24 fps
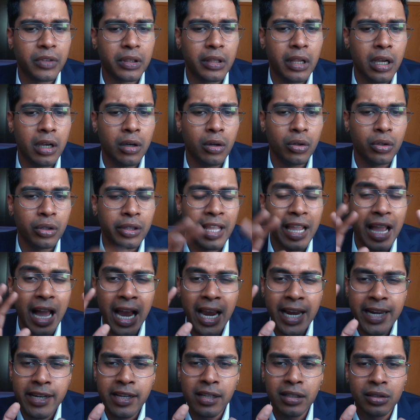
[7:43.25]
Now the
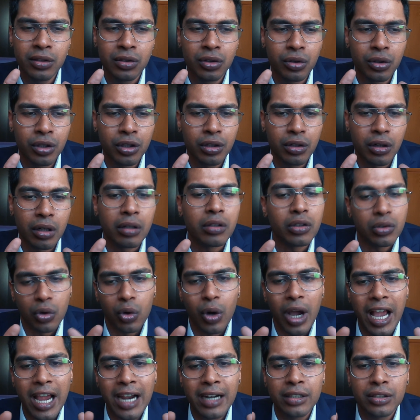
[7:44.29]
ideal student,
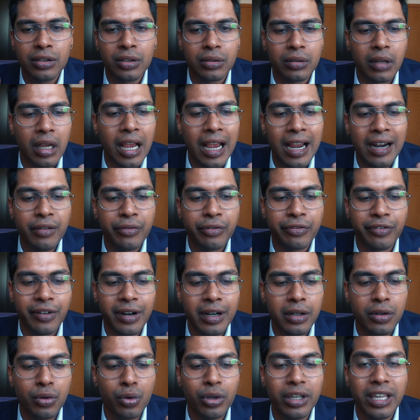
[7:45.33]
so I had a
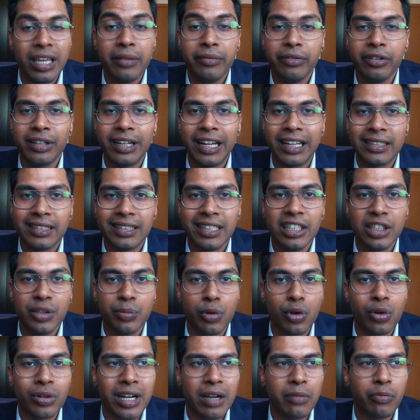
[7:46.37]
friend who came for an exchange
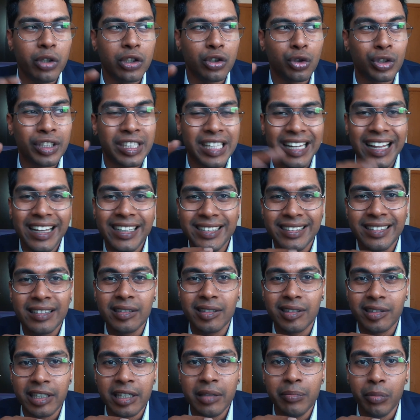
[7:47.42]
program which was less
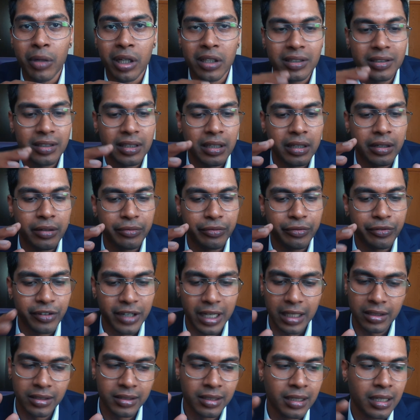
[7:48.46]
than 3 months in
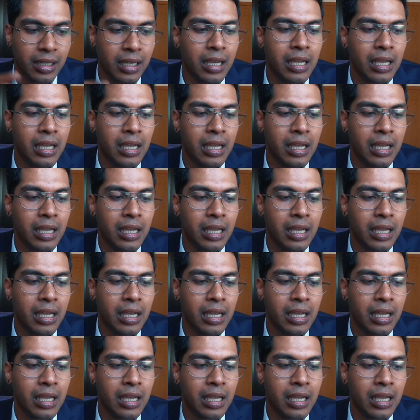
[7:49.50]
France.